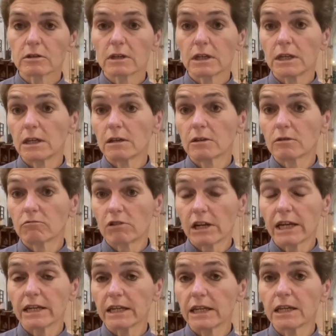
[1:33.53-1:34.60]
he could
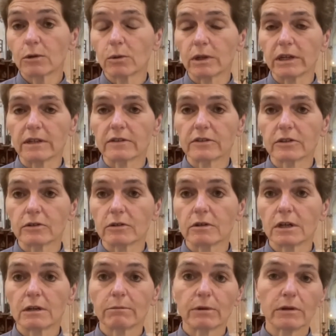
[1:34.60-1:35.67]
relate equally to
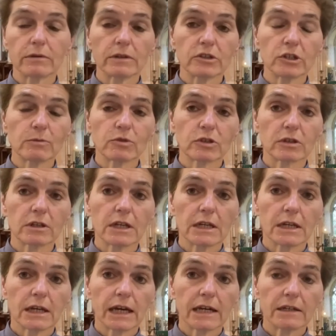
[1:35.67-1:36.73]
both Egyptian
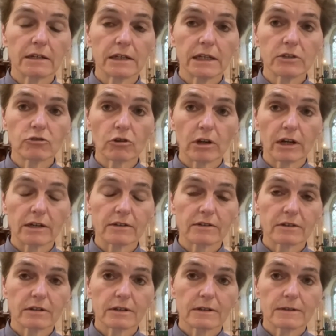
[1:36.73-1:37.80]
and Israelite.
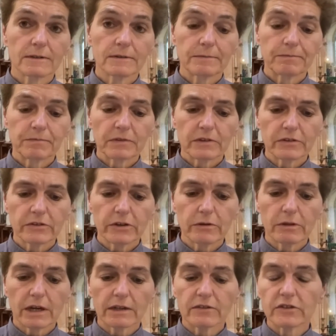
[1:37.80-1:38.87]
So
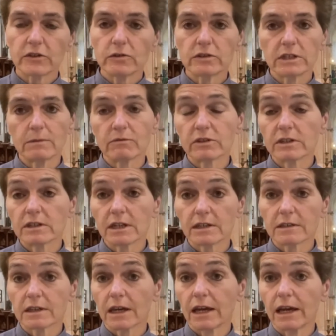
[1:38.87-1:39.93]
that suited him to the
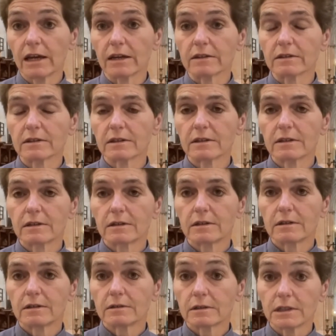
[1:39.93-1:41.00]
task ahead,
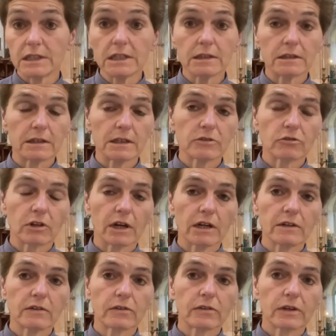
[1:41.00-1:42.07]
to lead the
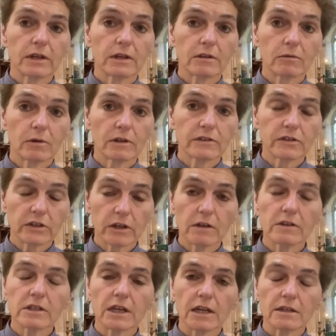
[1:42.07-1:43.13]
Israelites whilst
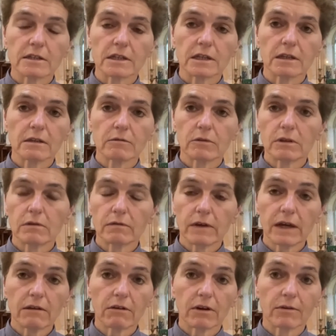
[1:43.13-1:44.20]
negotiating with
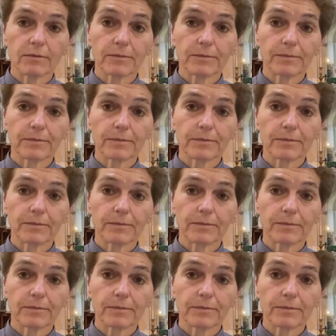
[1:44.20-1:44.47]
Pharaoh.